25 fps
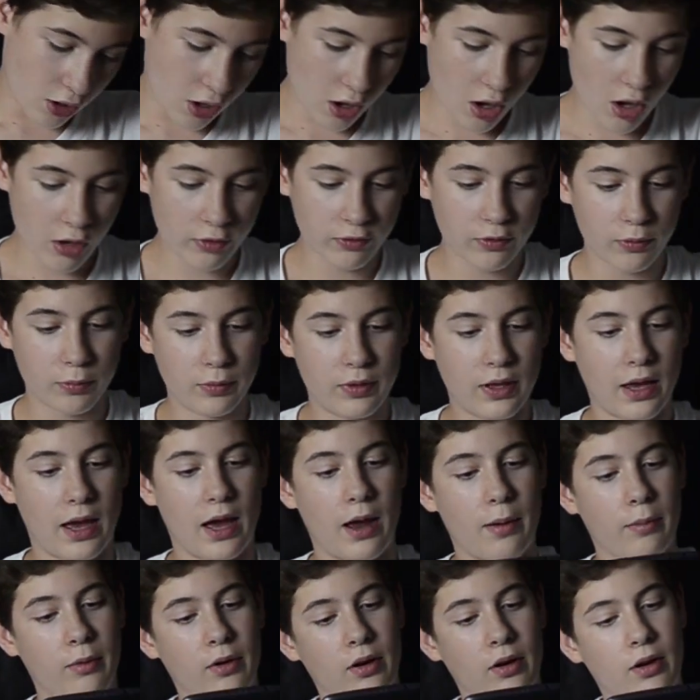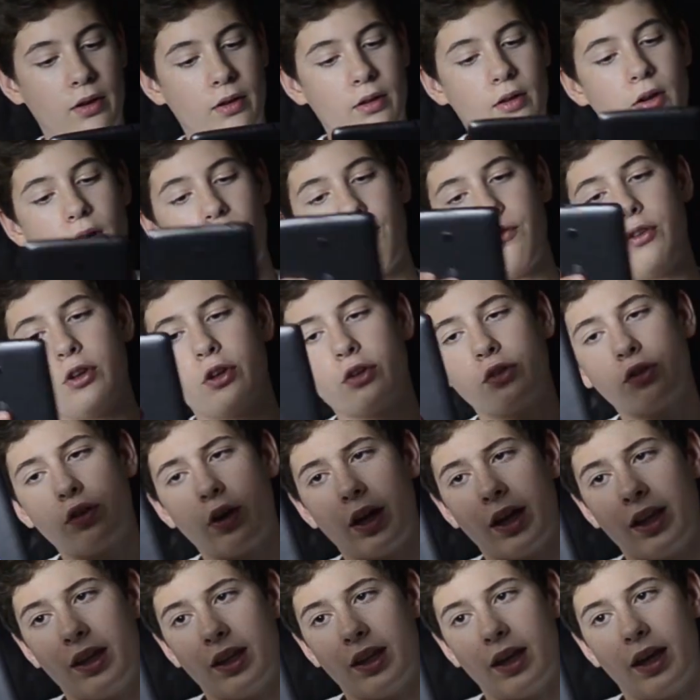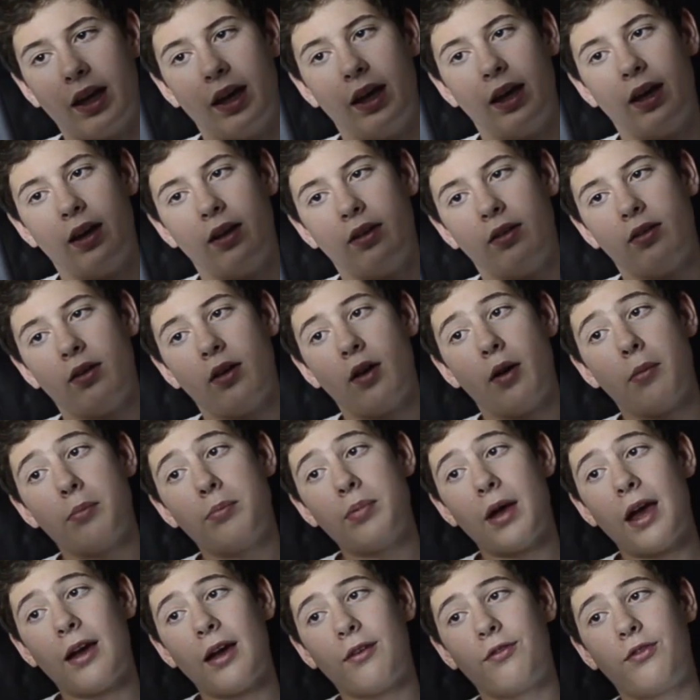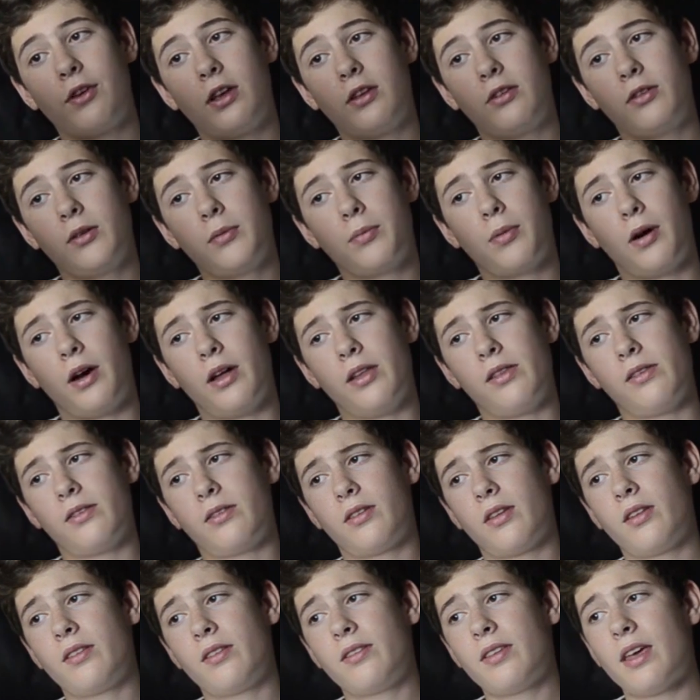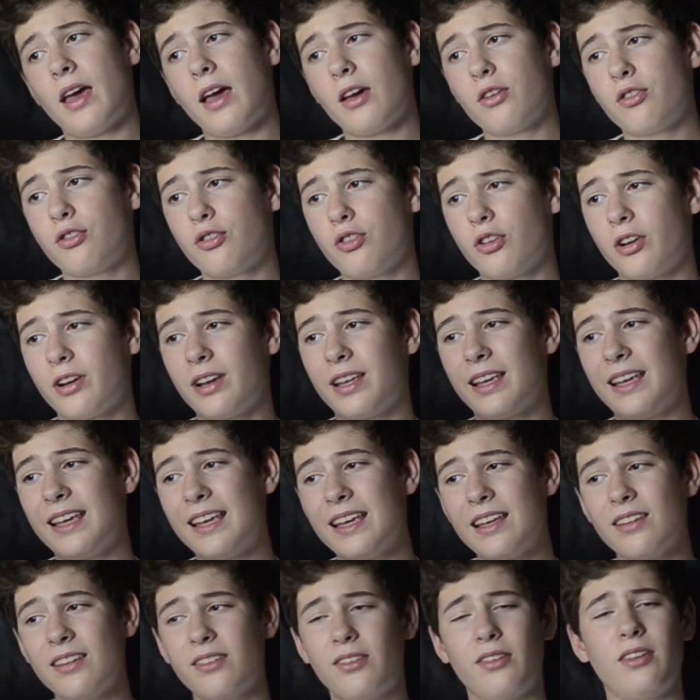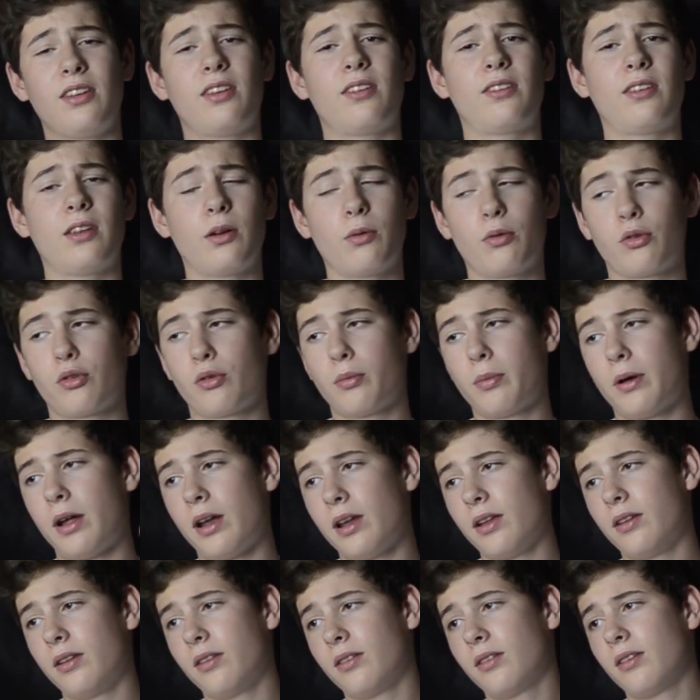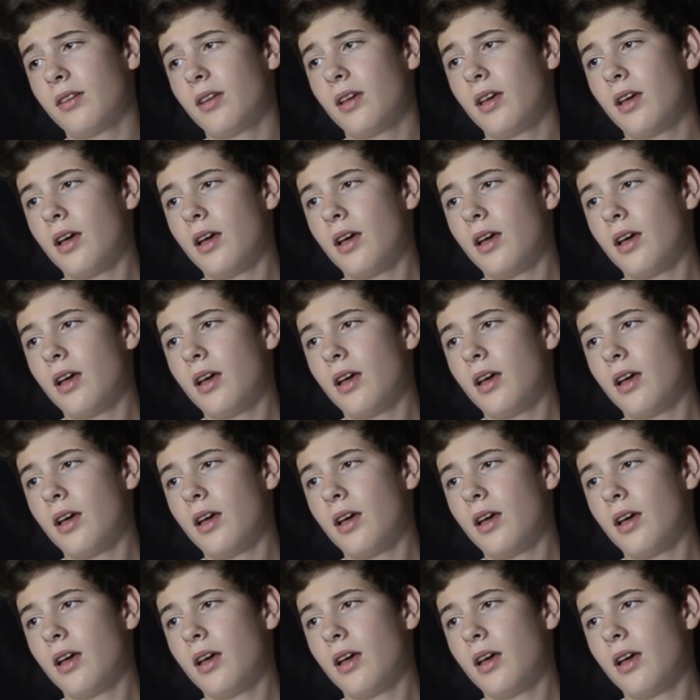awesome camera, feels great in the hand, back-facing buttons, textured, easily distinguishable buttons,